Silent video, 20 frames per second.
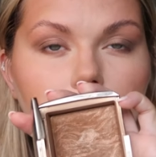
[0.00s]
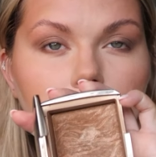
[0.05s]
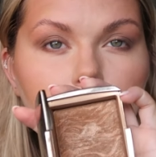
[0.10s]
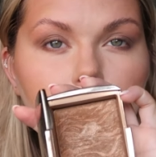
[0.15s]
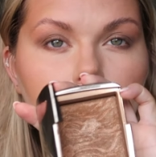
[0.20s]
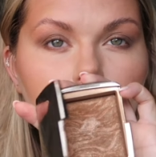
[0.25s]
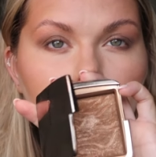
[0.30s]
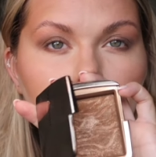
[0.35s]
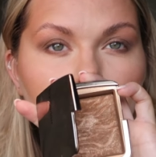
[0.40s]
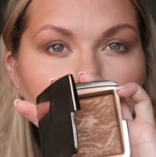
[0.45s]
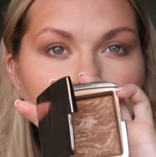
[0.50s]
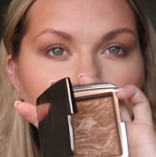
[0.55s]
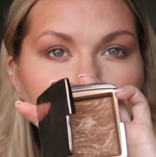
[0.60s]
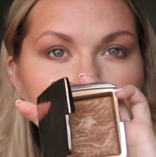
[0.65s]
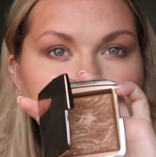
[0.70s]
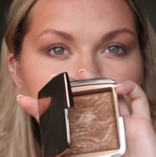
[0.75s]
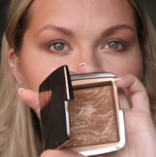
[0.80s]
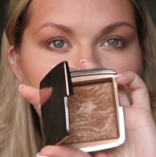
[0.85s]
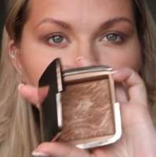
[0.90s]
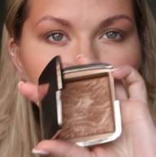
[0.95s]

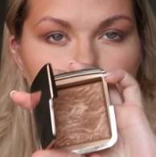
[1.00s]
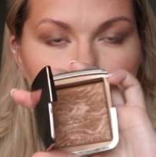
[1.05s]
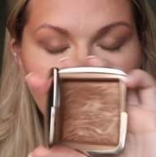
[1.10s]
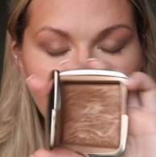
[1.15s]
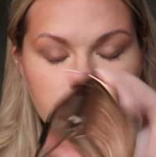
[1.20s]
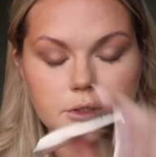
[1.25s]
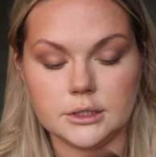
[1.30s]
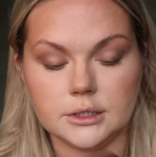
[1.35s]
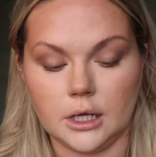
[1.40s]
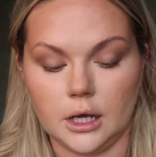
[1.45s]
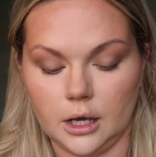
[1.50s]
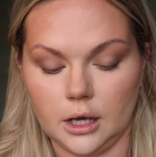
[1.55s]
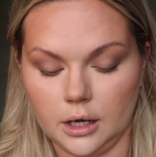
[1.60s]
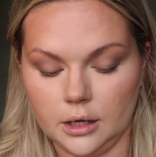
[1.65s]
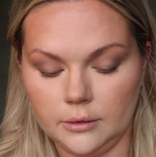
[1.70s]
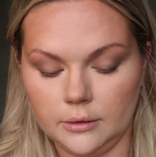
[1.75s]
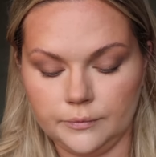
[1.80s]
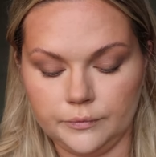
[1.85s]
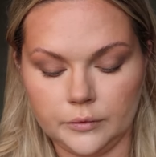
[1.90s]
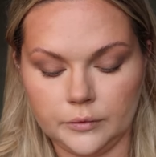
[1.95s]
Hourglass
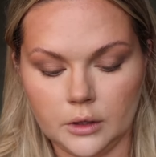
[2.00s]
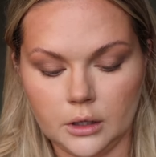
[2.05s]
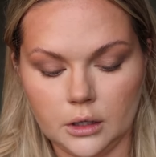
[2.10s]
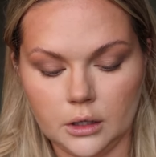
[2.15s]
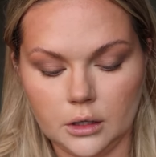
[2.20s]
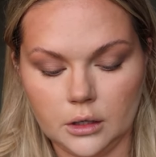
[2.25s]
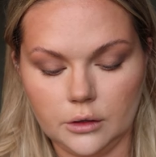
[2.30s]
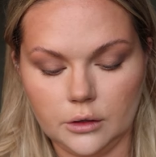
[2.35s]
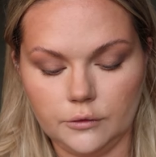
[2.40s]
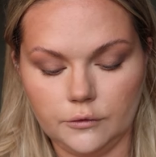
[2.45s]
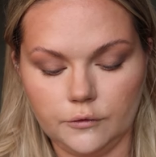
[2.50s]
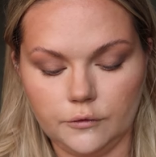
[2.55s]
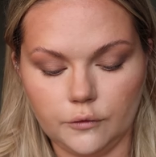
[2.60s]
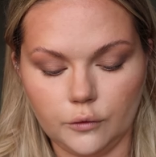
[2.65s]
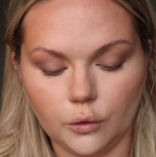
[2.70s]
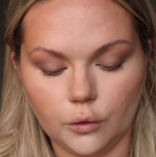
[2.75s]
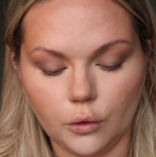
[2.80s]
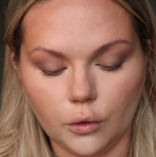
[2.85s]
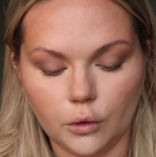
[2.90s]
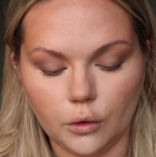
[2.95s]
bronzer
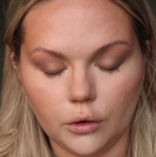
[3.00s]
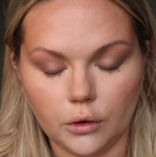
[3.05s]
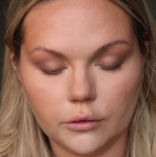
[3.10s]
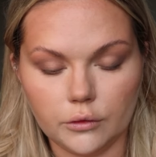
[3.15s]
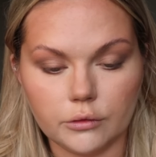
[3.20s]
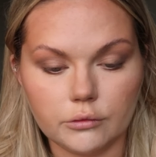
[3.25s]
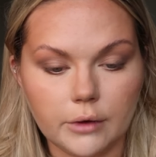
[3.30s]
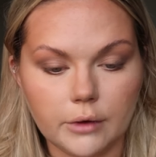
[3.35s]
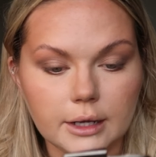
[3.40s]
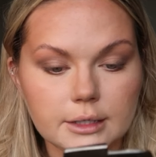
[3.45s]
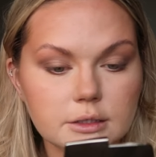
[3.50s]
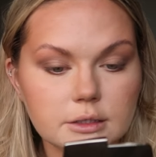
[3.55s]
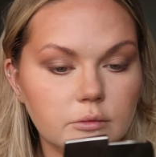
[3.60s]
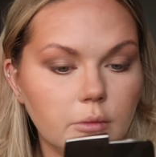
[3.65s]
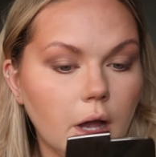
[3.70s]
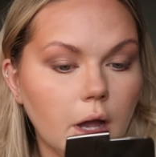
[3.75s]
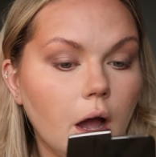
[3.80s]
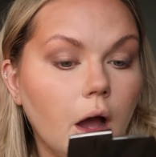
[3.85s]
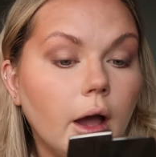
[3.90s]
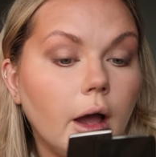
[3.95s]
for the rest of
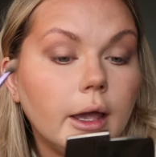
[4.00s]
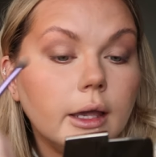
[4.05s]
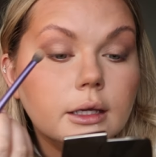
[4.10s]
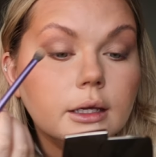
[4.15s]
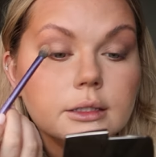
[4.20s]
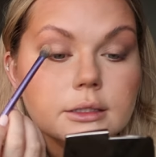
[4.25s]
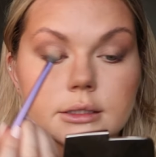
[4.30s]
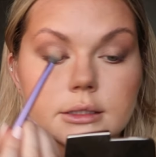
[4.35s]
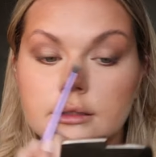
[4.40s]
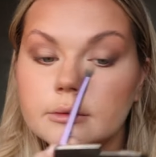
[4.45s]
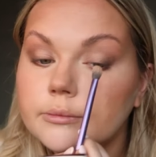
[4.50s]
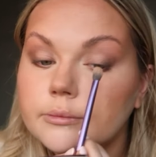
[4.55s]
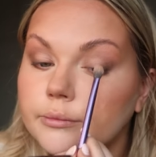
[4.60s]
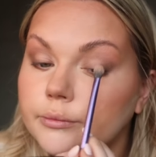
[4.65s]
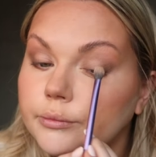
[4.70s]
my eyes.